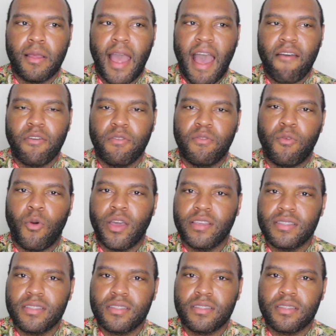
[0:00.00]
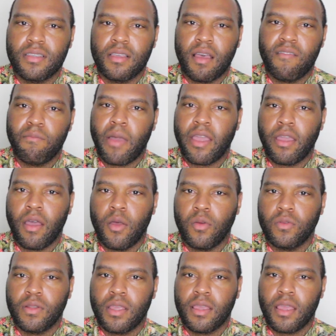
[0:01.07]
have a voice of my own
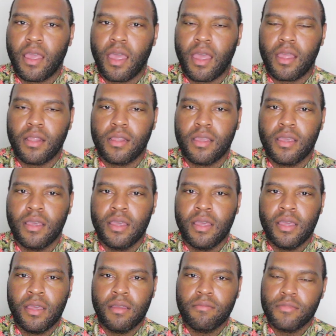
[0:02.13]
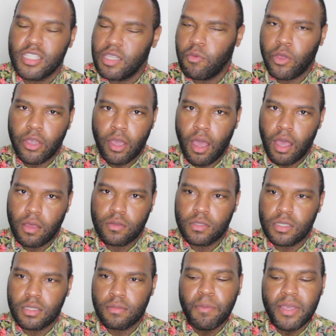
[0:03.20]
and see where it
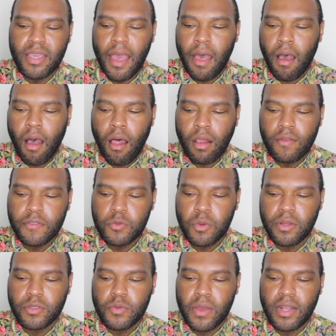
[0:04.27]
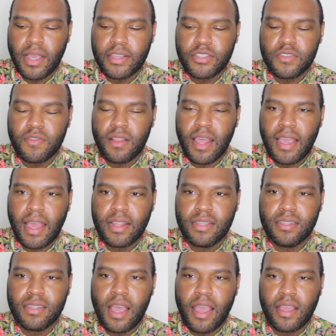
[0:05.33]
goes. But yeah, all of 2020, I just felt like I,
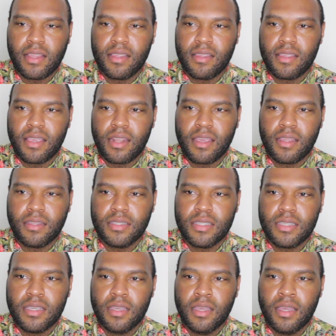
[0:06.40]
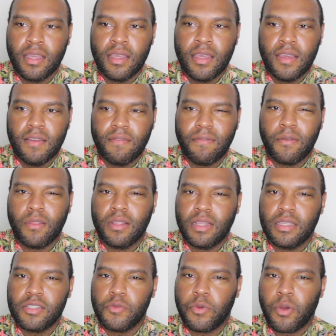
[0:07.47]
I didn't feel the
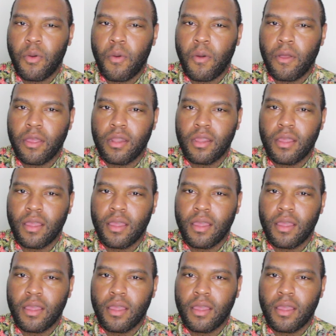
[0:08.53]
need to record.